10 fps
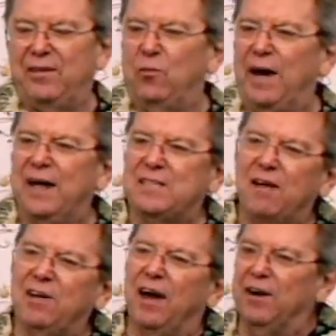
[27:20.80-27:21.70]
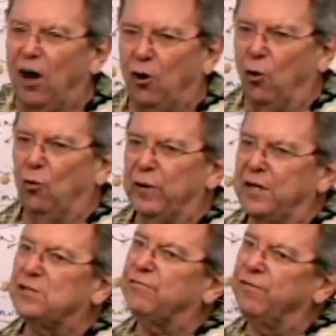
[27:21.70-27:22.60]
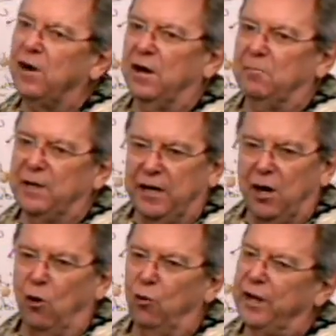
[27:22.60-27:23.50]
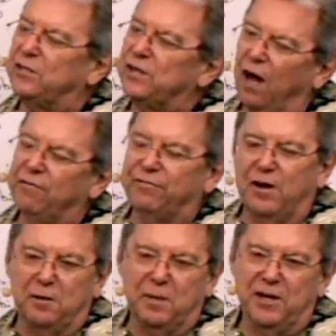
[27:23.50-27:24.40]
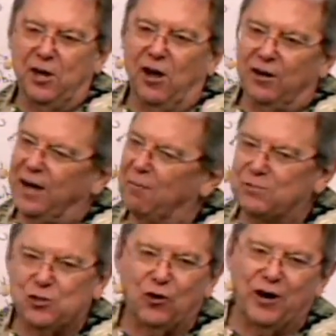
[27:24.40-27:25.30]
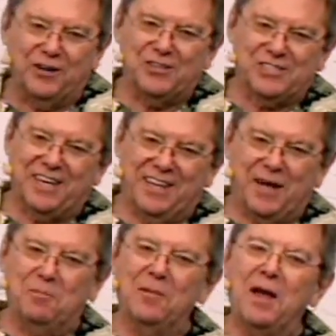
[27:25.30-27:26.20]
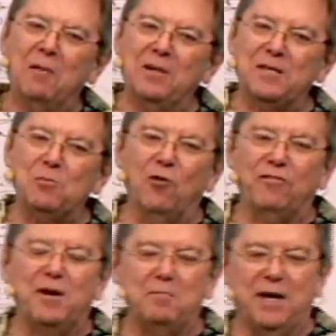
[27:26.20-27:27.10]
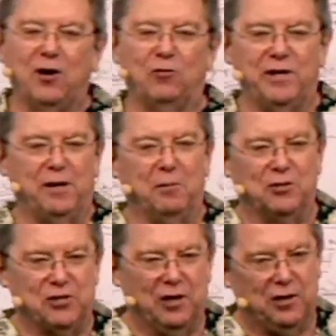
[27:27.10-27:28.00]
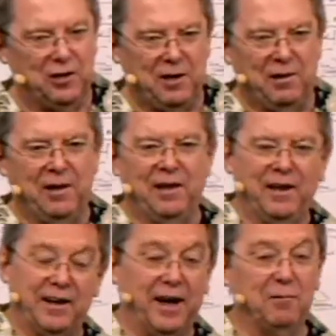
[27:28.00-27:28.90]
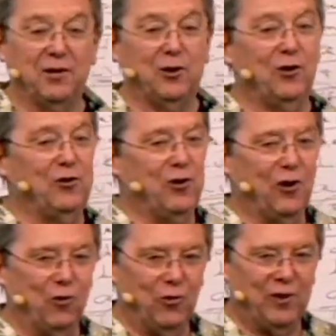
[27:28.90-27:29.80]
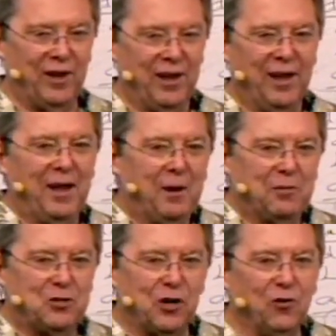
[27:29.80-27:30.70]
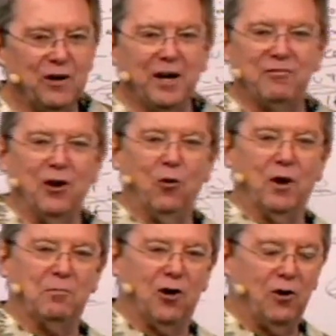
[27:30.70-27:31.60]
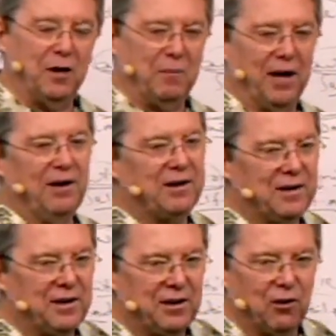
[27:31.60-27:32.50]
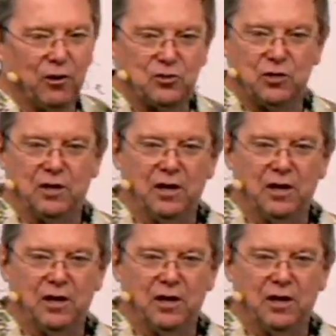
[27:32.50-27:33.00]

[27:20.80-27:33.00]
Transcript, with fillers: As I've gotten old, it's fun being old. It's not fun being young. I'm sorry to say that, but it's more fun being old, isn't it, Marcella? Now, I'm not calling you old, but you're old enough to know what I'm talking about, aren't you?